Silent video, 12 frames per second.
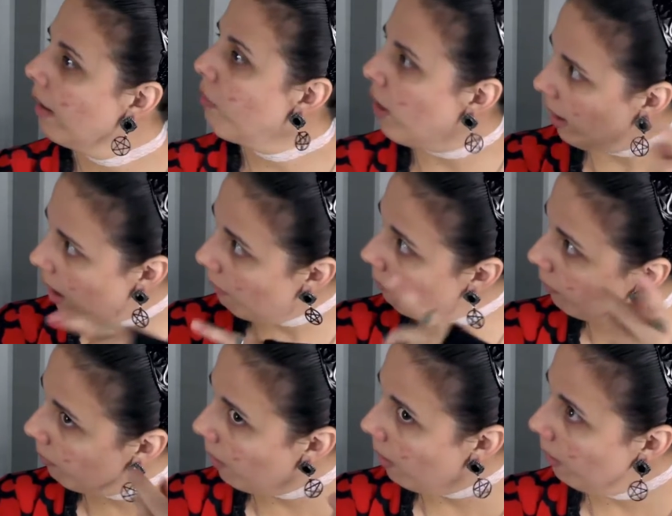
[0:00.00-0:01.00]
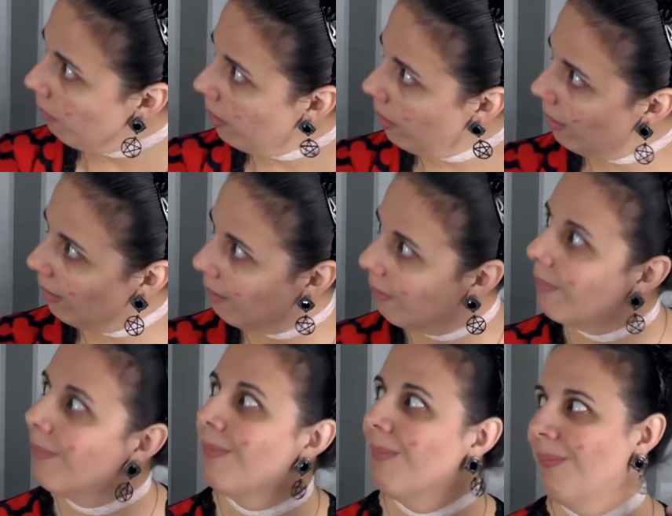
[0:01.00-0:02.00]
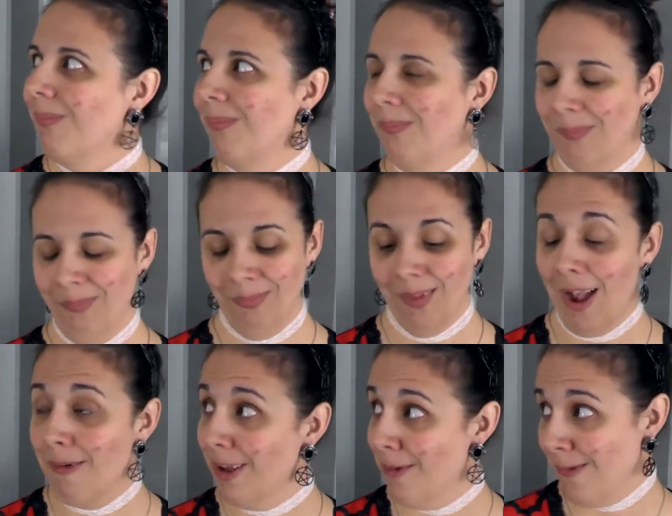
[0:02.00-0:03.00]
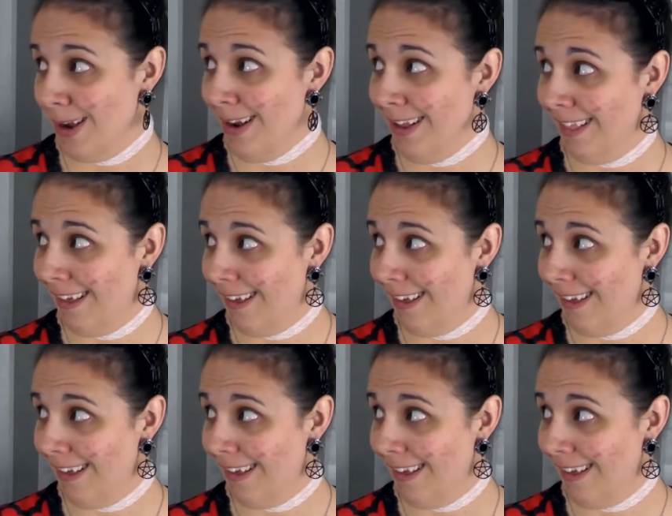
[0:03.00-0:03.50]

You just come from Parliament? How are you finding